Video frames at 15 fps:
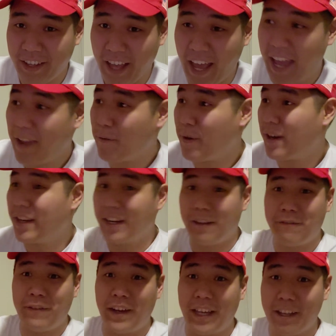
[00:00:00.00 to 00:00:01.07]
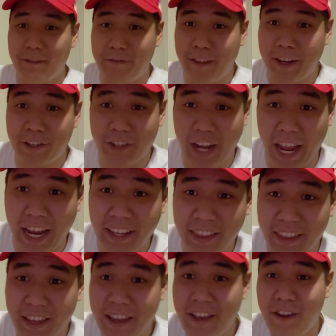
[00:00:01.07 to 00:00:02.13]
Hey, we're gonna fucking finish eighth